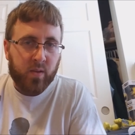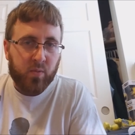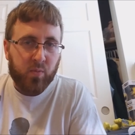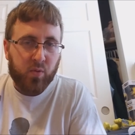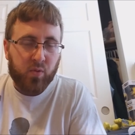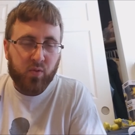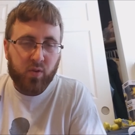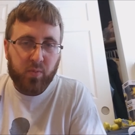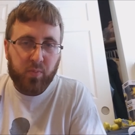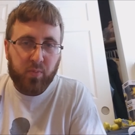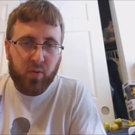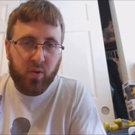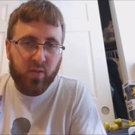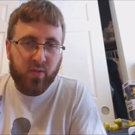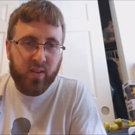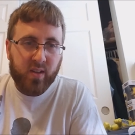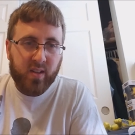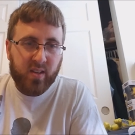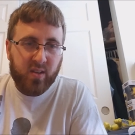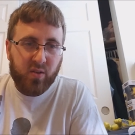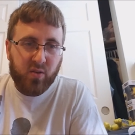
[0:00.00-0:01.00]
will report
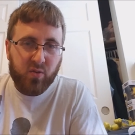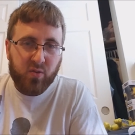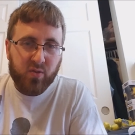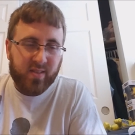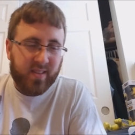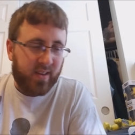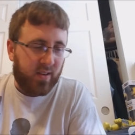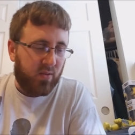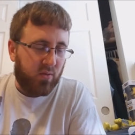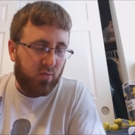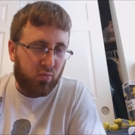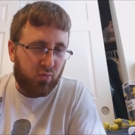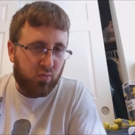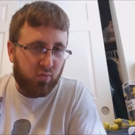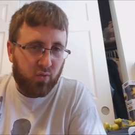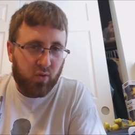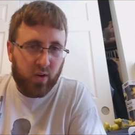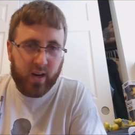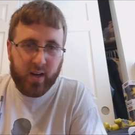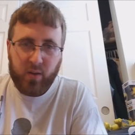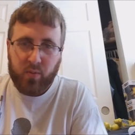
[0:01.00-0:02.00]
the news
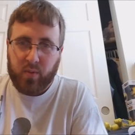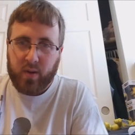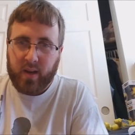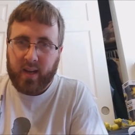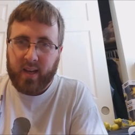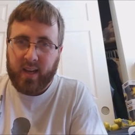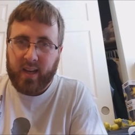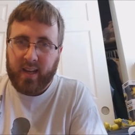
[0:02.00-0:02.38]
right away.